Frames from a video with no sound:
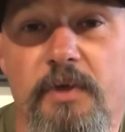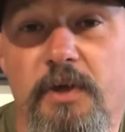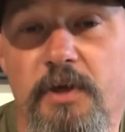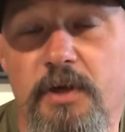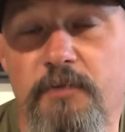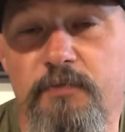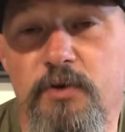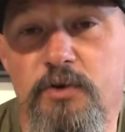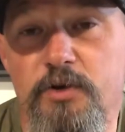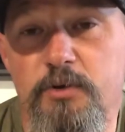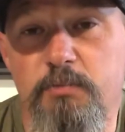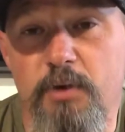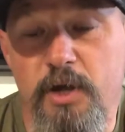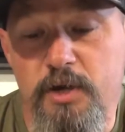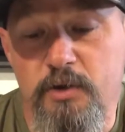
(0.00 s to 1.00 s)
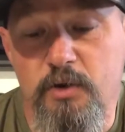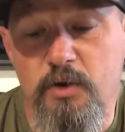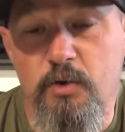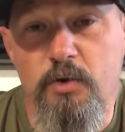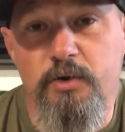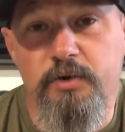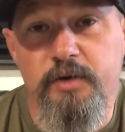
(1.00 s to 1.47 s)
If you do plan on
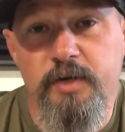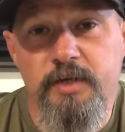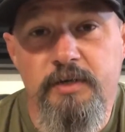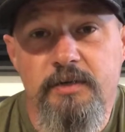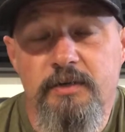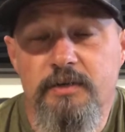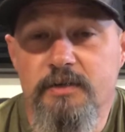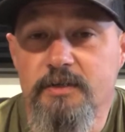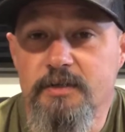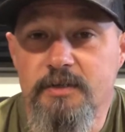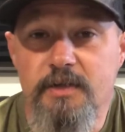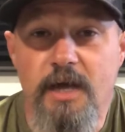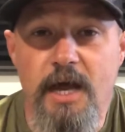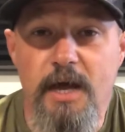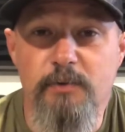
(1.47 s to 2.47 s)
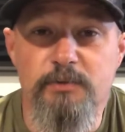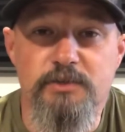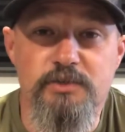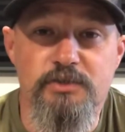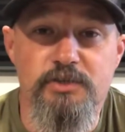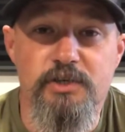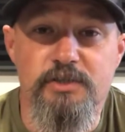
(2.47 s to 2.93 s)
ordering, I would
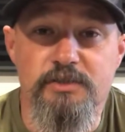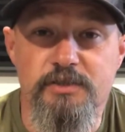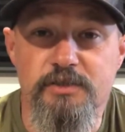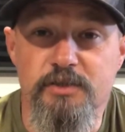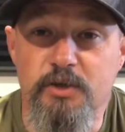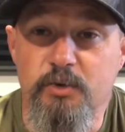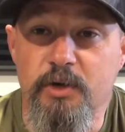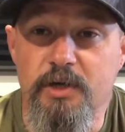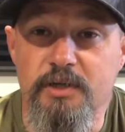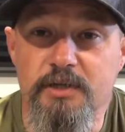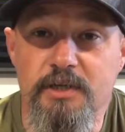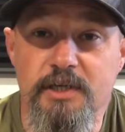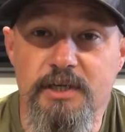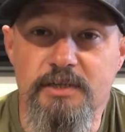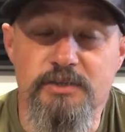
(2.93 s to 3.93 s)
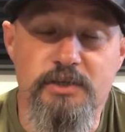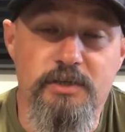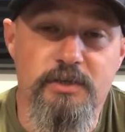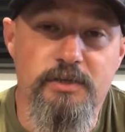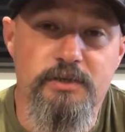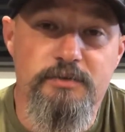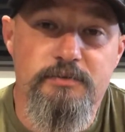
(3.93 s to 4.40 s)
suggest to do it quickly. Like I
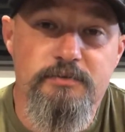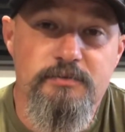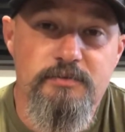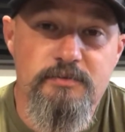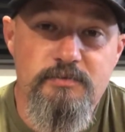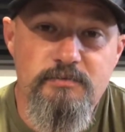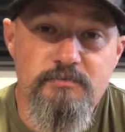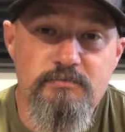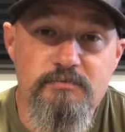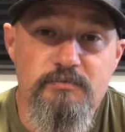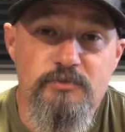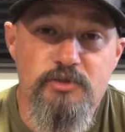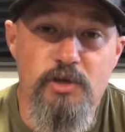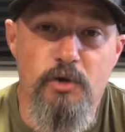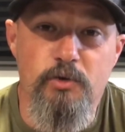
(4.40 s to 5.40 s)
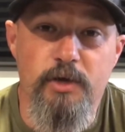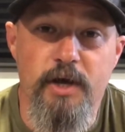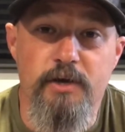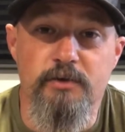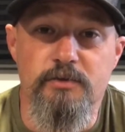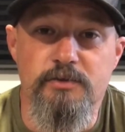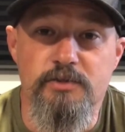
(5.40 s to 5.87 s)
said, they're sold
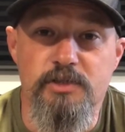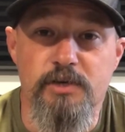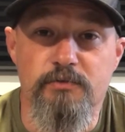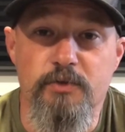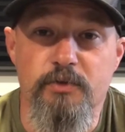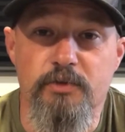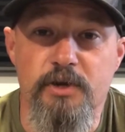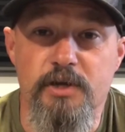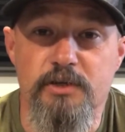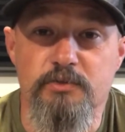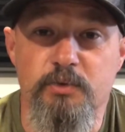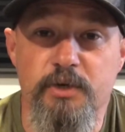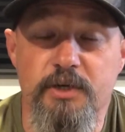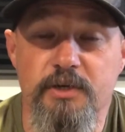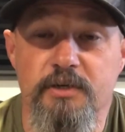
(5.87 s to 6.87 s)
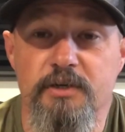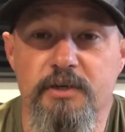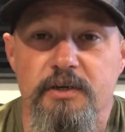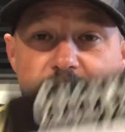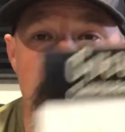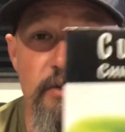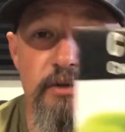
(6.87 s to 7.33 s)
out on several things. We didn't
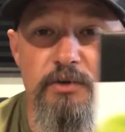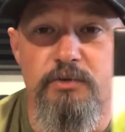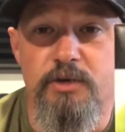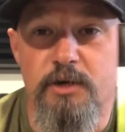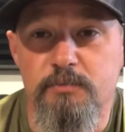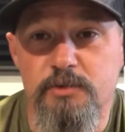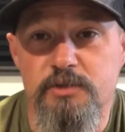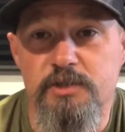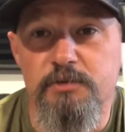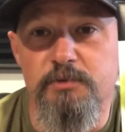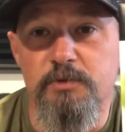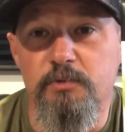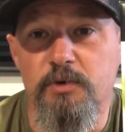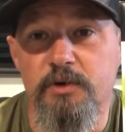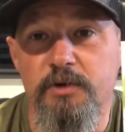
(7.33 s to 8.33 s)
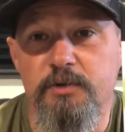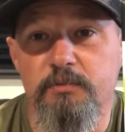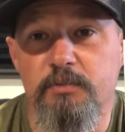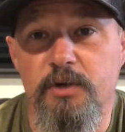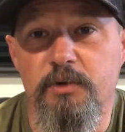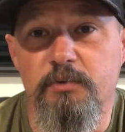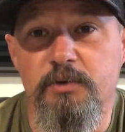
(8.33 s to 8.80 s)
get the cucumbers that we
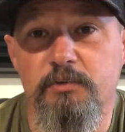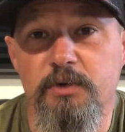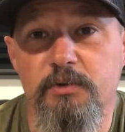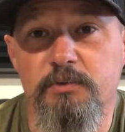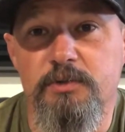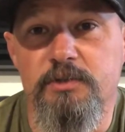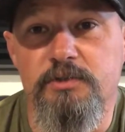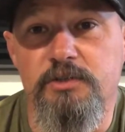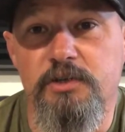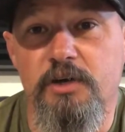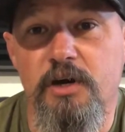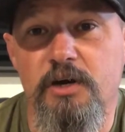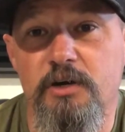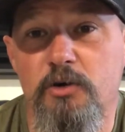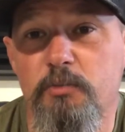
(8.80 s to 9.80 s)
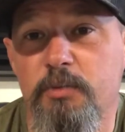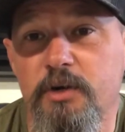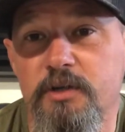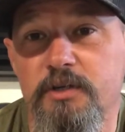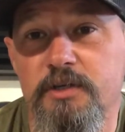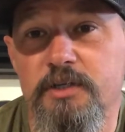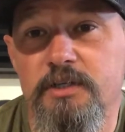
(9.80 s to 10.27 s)
wanted, but we went with the Chicago
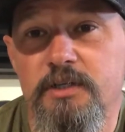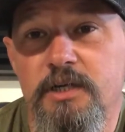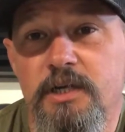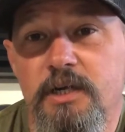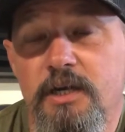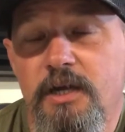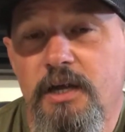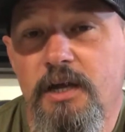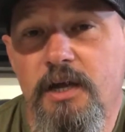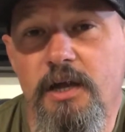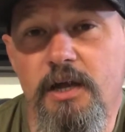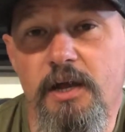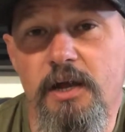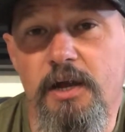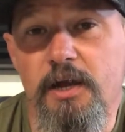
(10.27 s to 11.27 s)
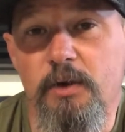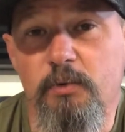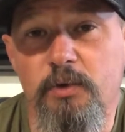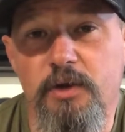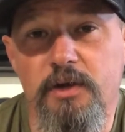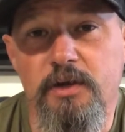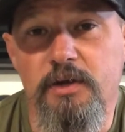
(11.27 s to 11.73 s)
pickling, and
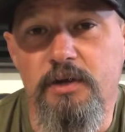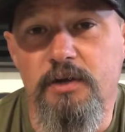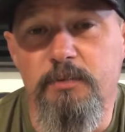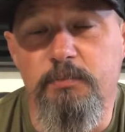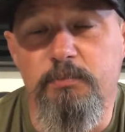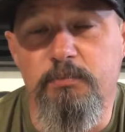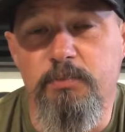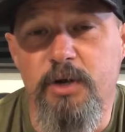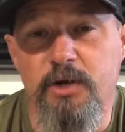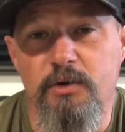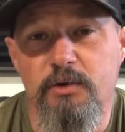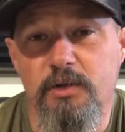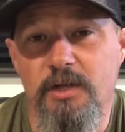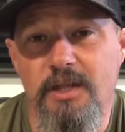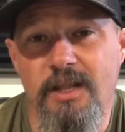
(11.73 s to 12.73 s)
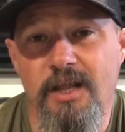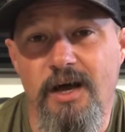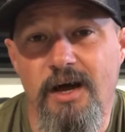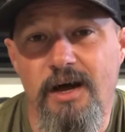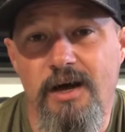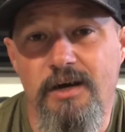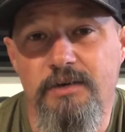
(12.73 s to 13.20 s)
we pickle a
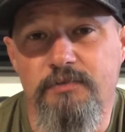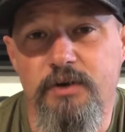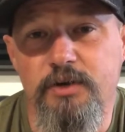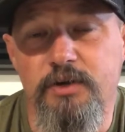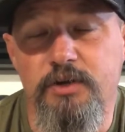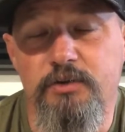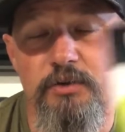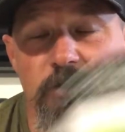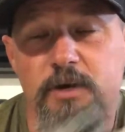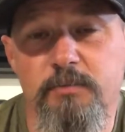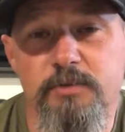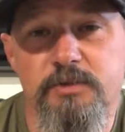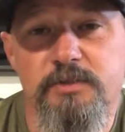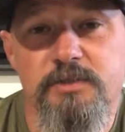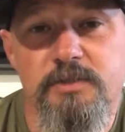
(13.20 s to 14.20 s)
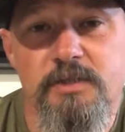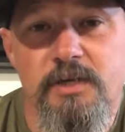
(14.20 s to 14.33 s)
lot of our cucumbers.